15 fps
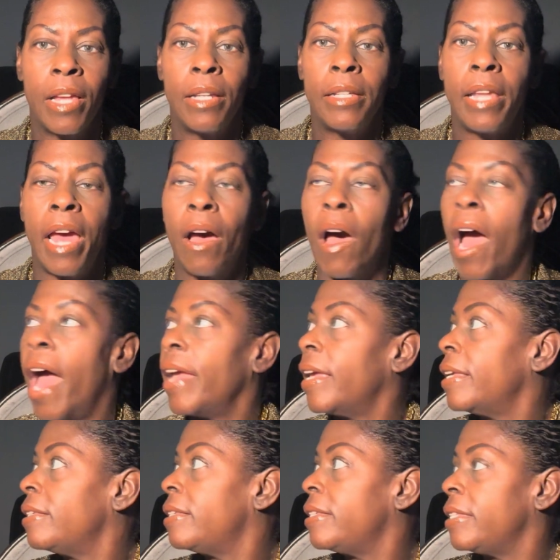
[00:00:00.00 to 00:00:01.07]
Now I
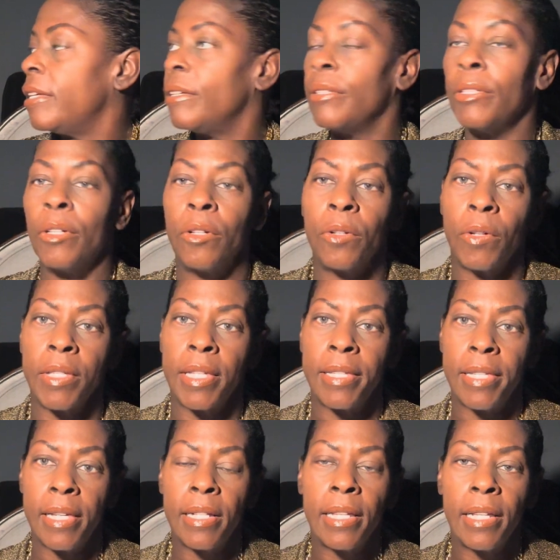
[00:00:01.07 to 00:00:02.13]
can still turn on the
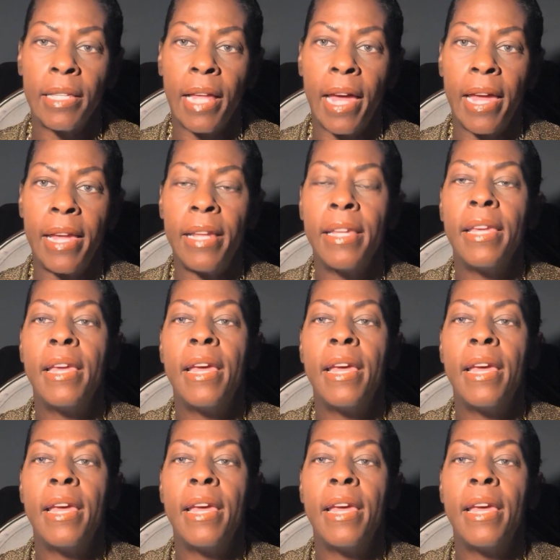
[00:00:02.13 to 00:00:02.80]
ceiling light,